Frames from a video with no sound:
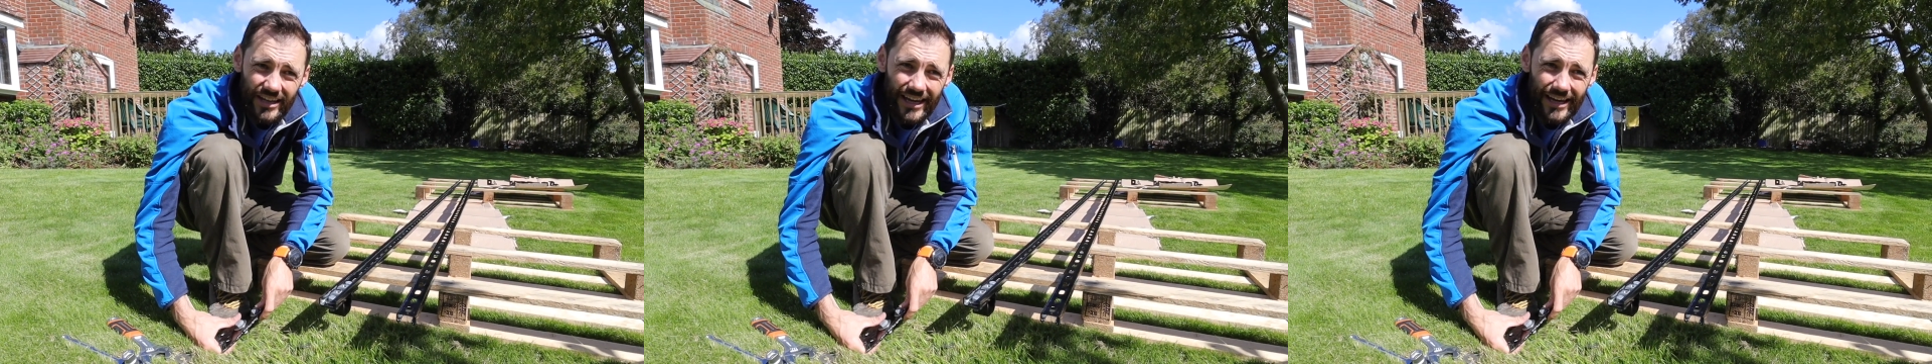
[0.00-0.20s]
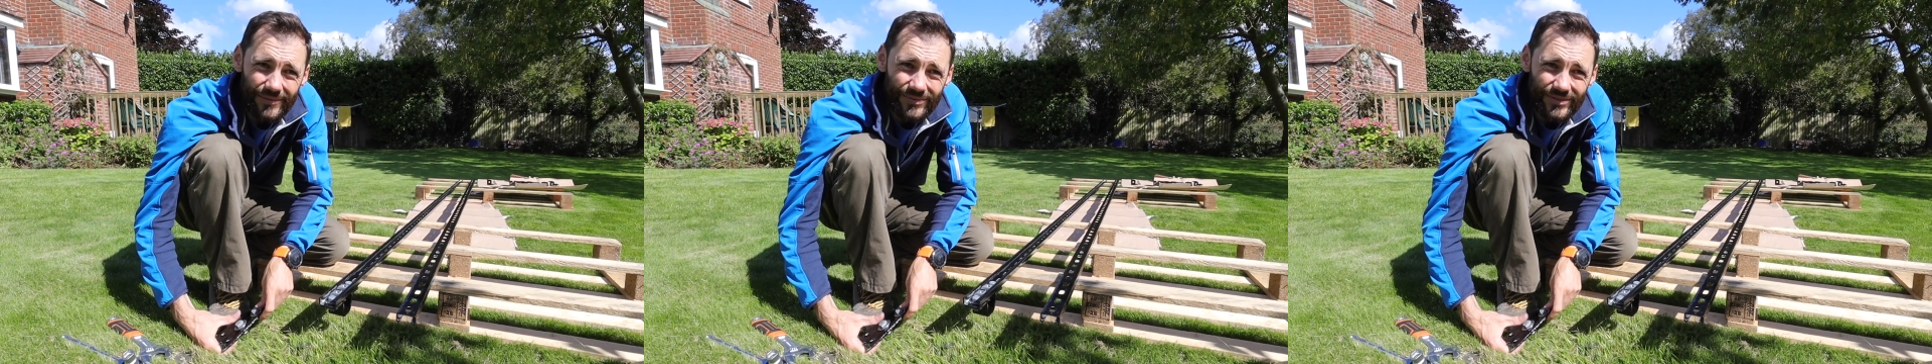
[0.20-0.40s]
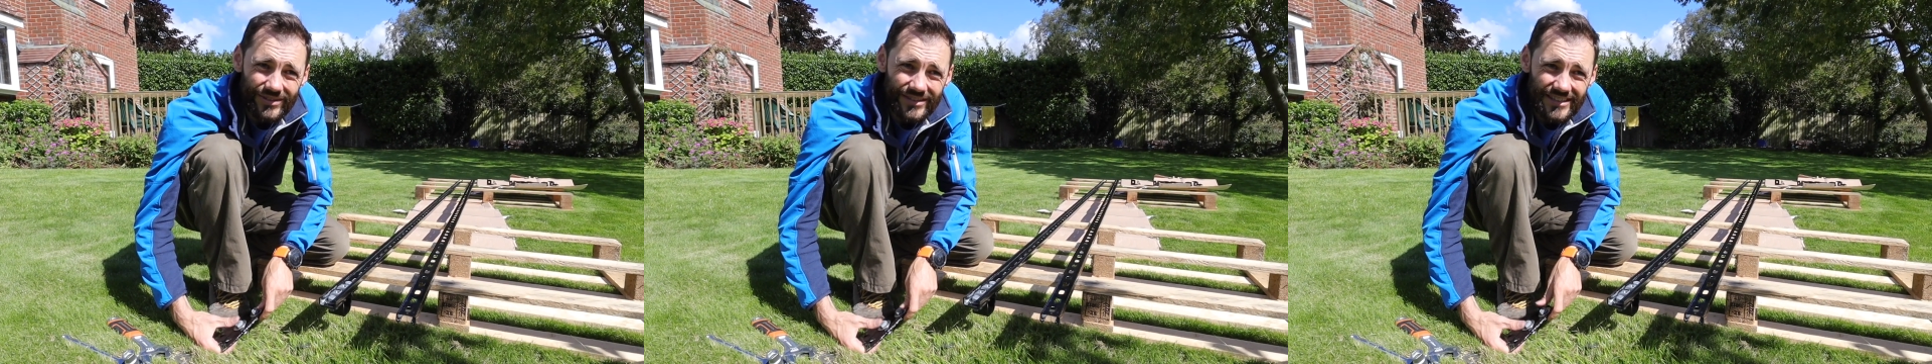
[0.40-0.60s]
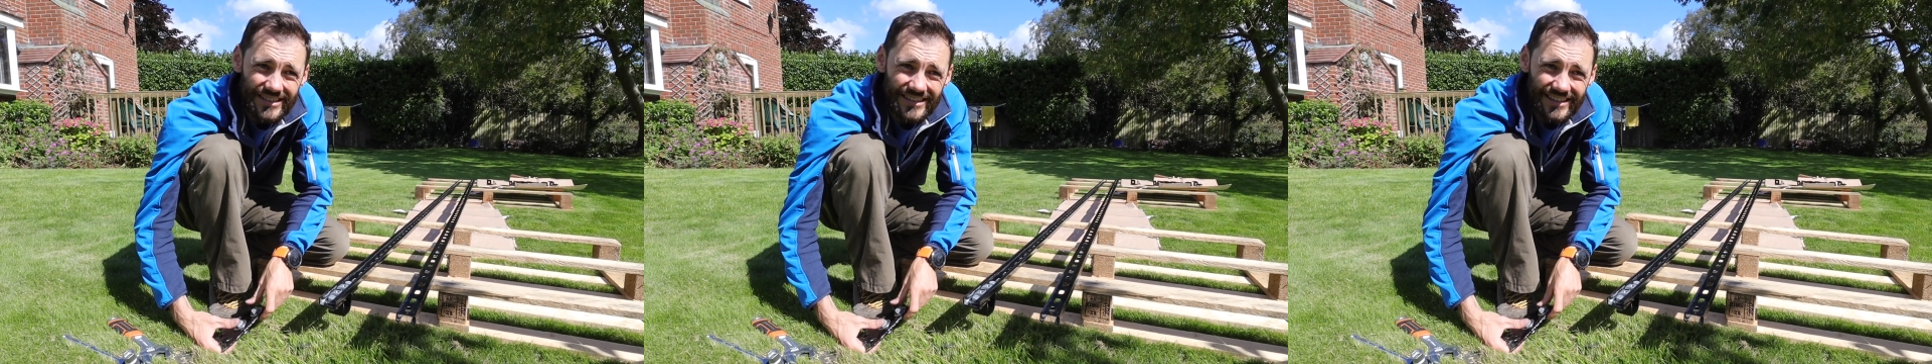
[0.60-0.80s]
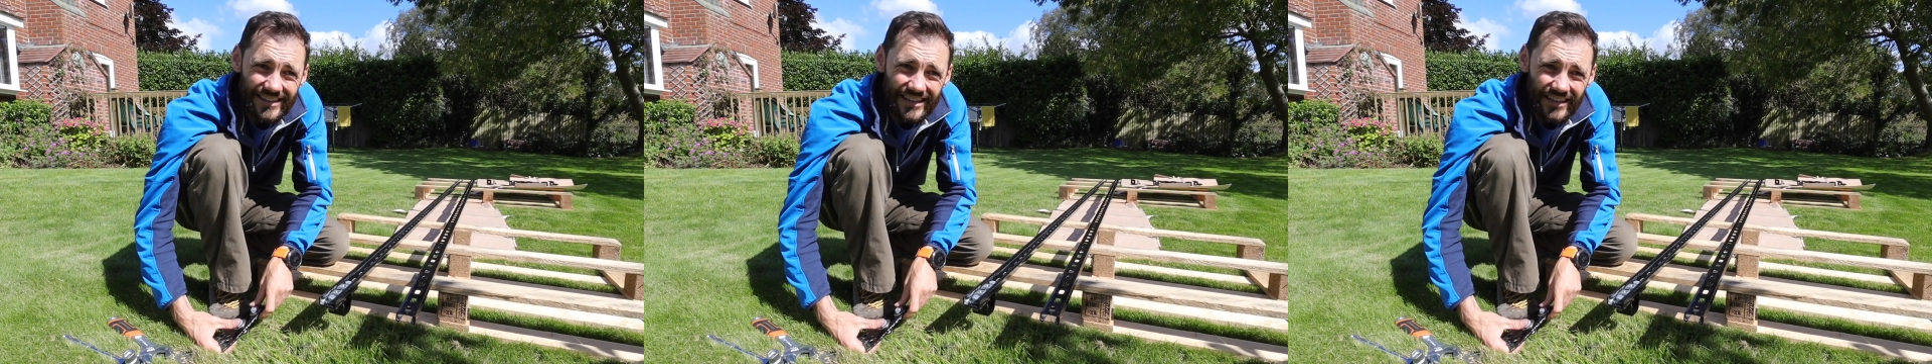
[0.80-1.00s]
happens,
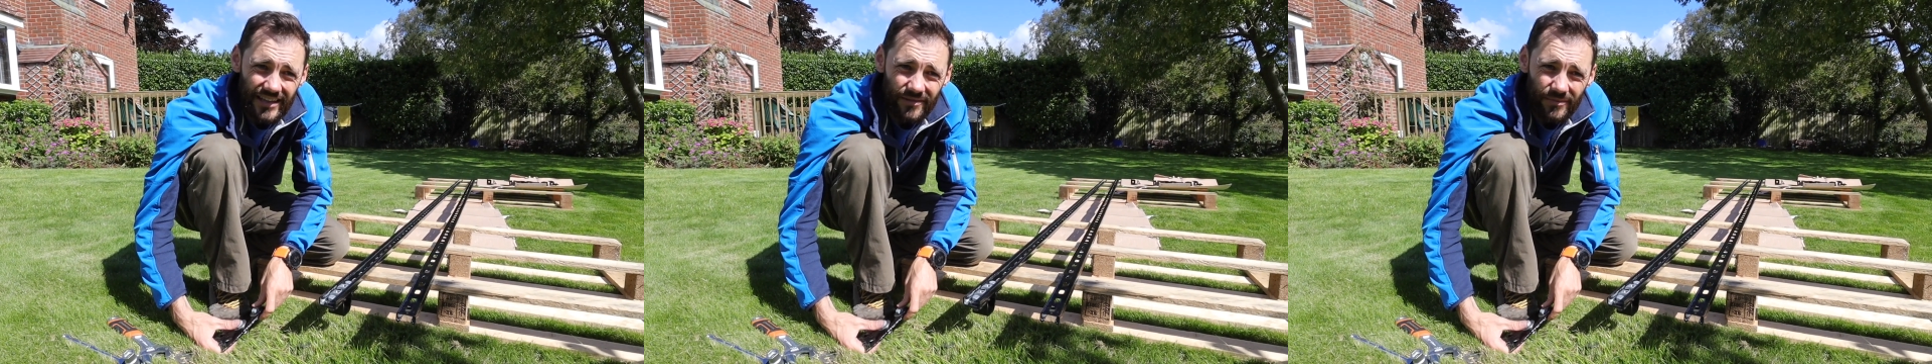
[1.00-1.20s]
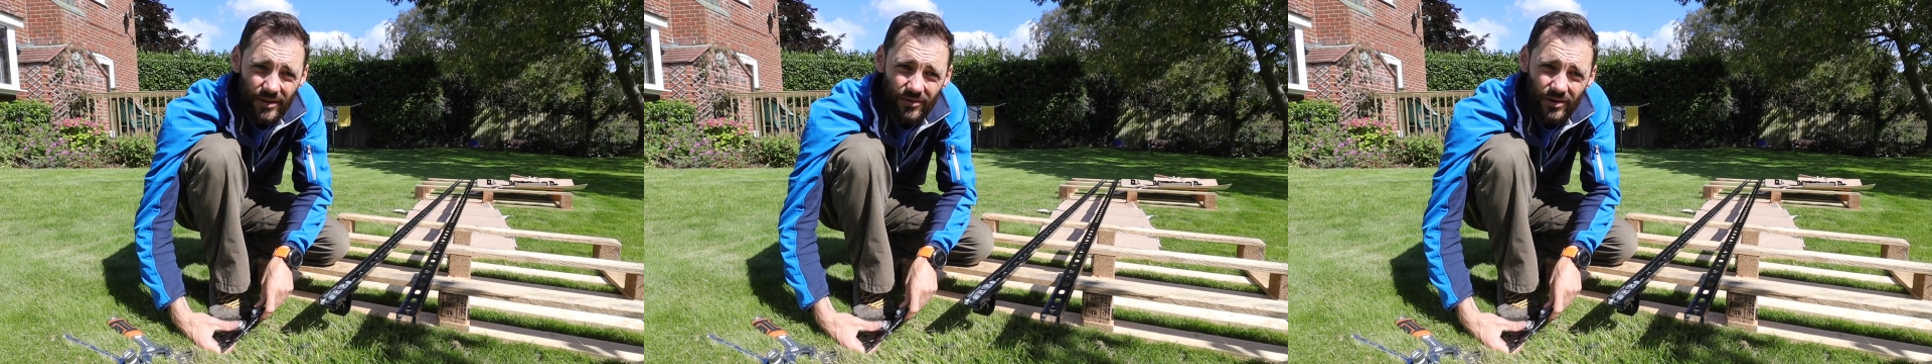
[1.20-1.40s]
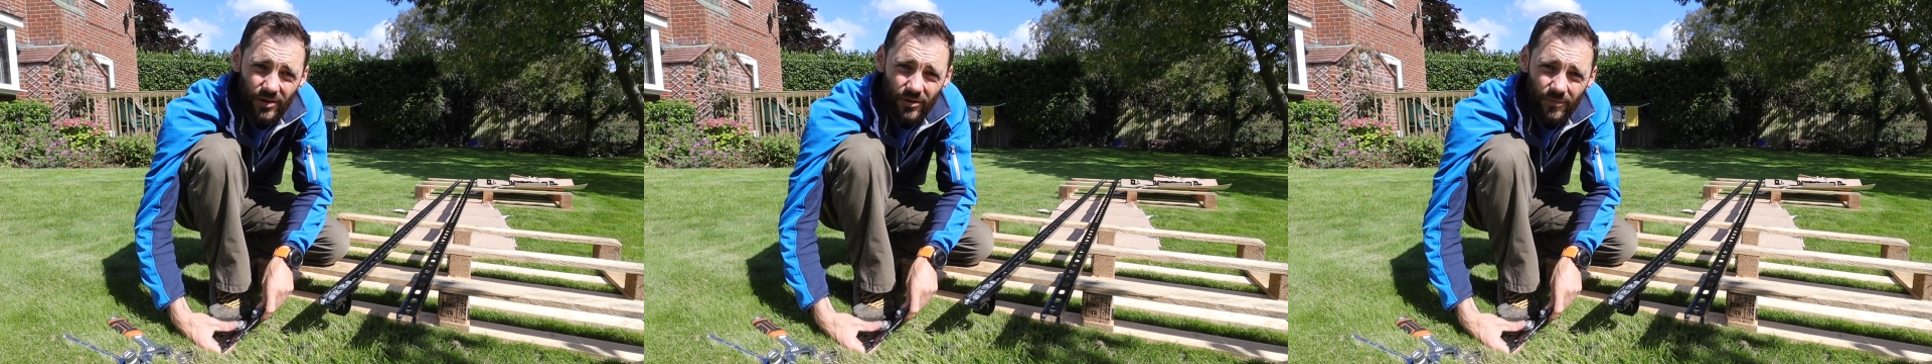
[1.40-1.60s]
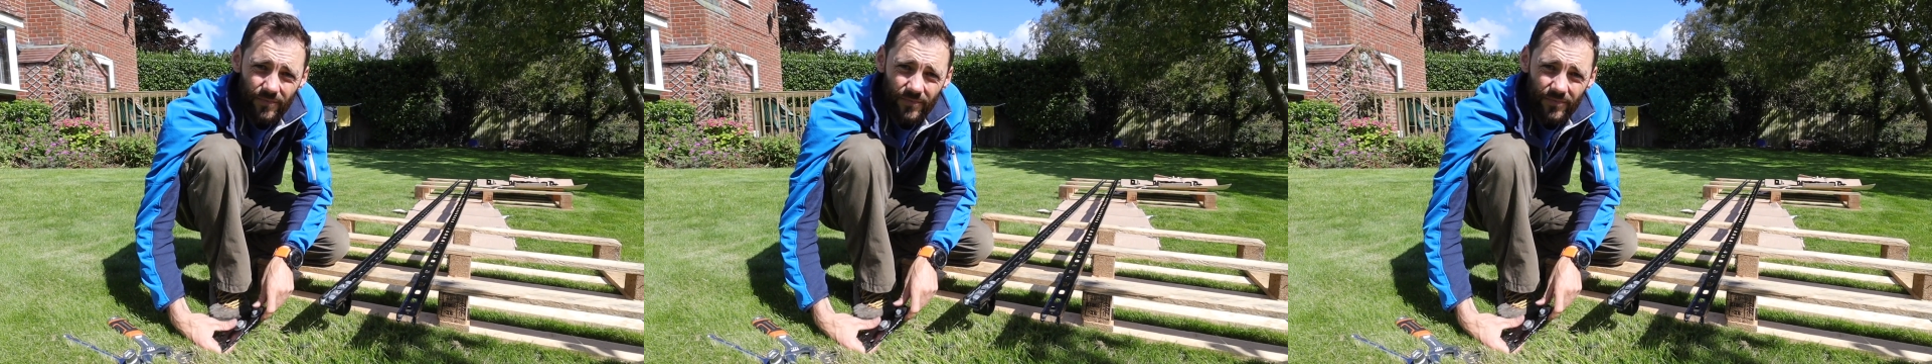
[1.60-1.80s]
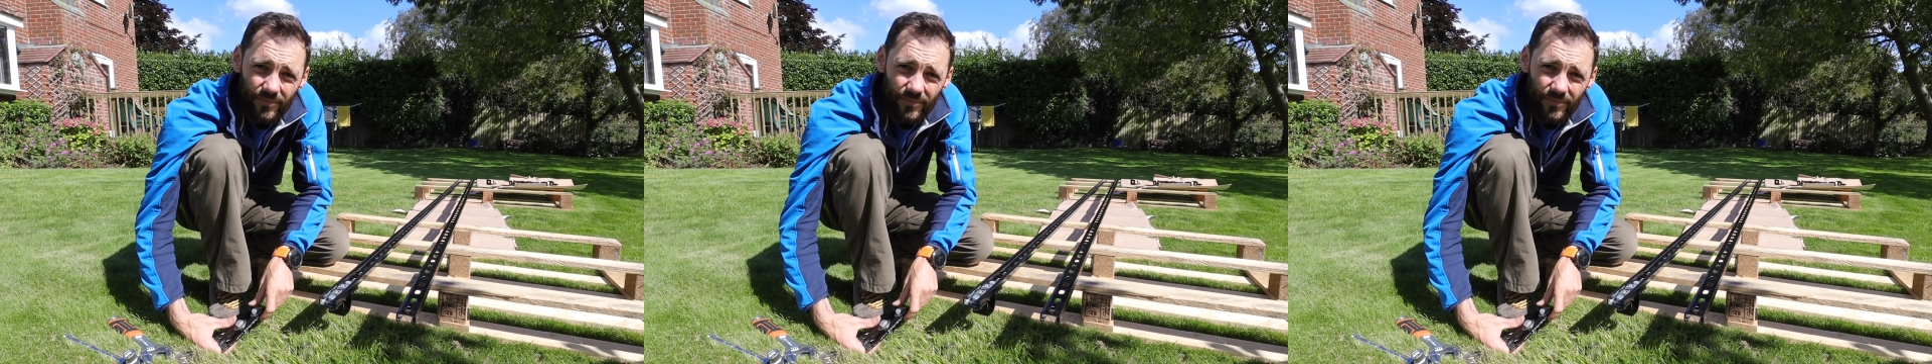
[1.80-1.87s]
they're going to be a real